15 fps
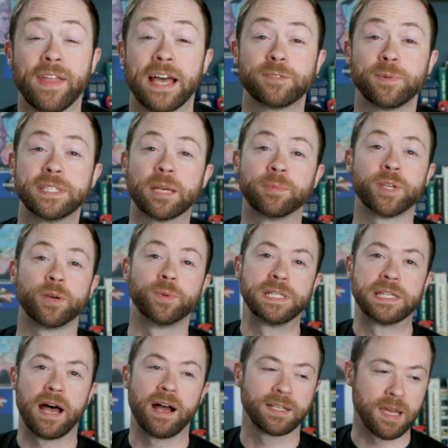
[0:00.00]
In last week's episode, we
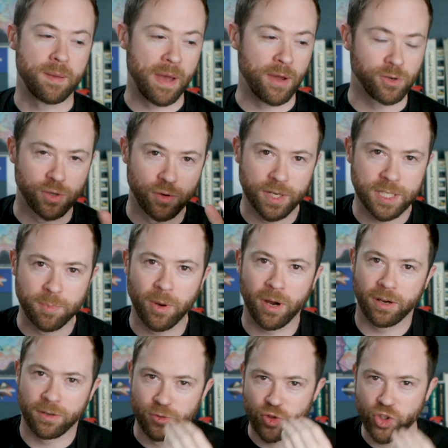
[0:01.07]
talked about
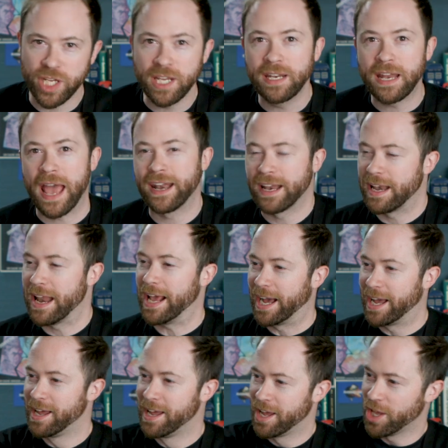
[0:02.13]
CRISPR gene
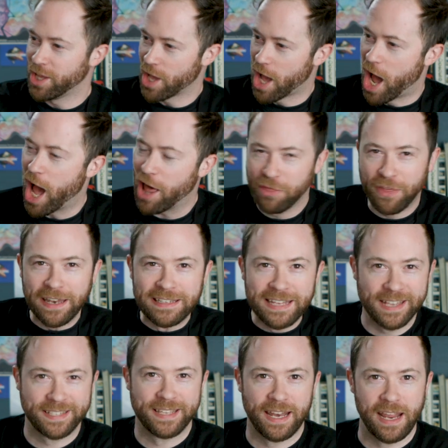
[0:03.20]
editing,
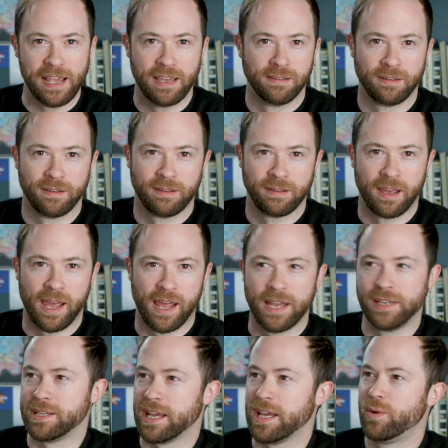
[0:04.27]
authenticity,
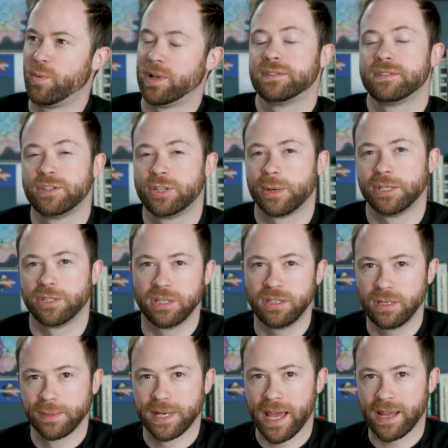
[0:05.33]
and in what situation
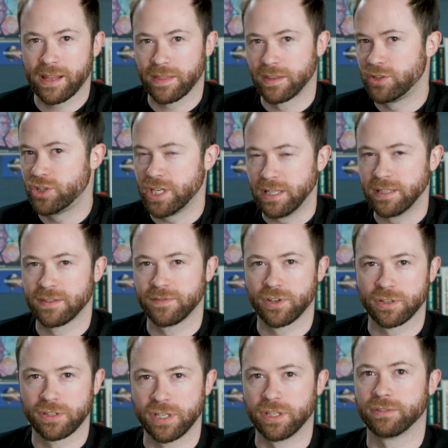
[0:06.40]
you would edit the genes of
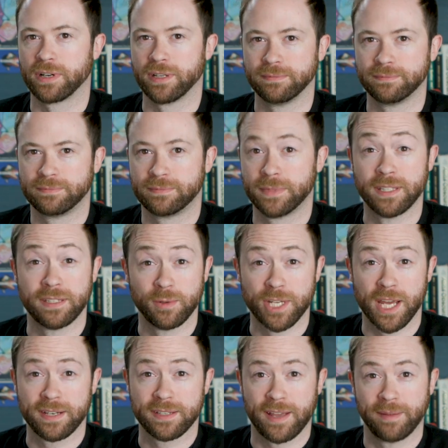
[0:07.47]
your children. Let's see what
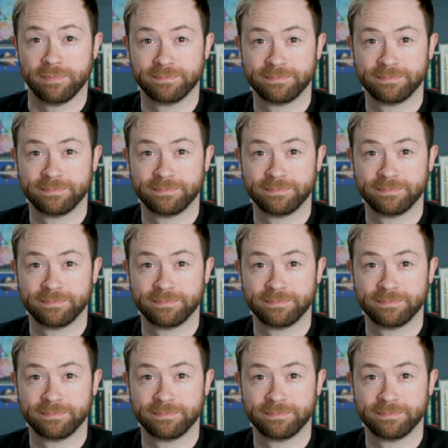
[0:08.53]
you had to say.